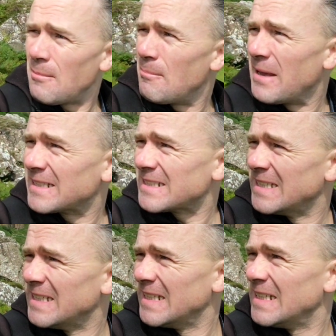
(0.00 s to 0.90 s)
amazing.
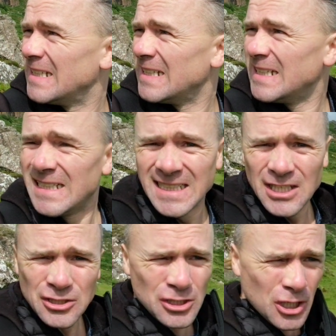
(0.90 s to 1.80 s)

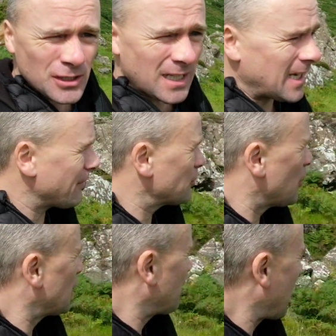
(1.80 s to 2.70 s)
Just look at the cliffs there
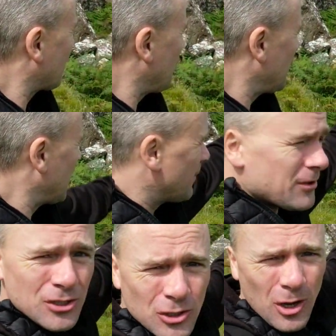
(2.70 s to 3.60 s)
in the background, and
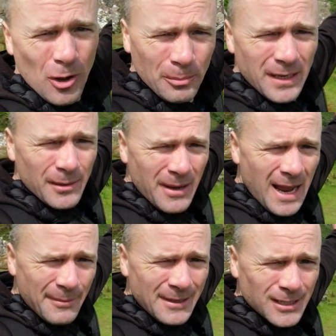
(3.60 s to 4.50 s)
just up here
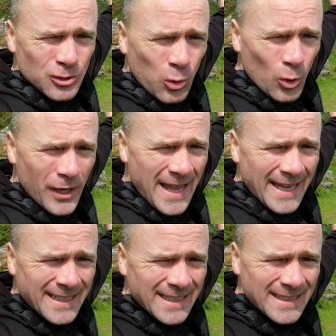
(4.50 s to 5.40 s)
behind me, that's Torhead.